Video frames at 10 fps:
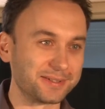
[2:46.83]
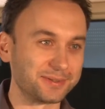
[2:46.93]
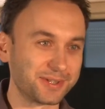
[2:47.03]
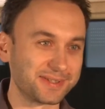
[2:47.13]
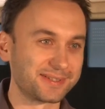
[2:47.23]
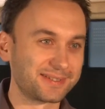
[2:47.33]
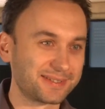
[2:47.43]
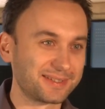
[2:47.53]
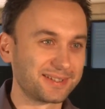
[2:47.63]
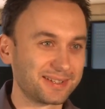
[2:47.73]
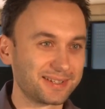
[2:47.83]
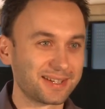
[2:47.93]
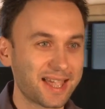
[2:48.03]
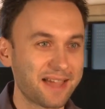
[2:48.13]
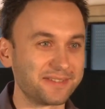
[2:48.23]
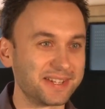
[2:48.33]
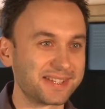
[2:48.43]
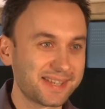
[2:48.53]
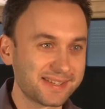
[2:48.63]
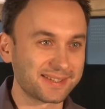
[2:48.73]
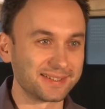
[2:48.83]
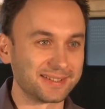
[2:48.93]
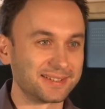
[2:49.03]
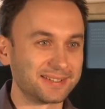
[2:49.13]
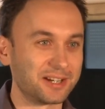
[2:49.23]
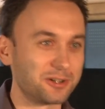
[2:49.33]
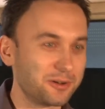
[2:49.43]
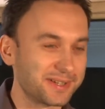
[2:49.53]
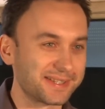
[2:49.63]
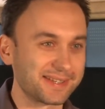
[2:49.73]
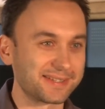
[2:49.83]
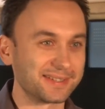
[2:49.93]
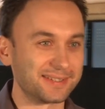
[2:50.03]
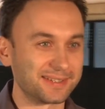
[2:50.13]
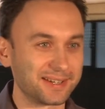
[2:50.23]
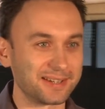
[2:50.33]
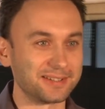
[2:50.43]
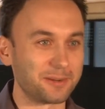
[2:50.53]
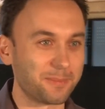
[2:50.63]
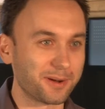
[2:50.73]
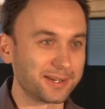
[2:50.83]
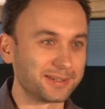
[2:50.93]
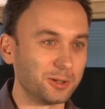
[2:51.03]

To just have an assistant, their own assistant in their pocket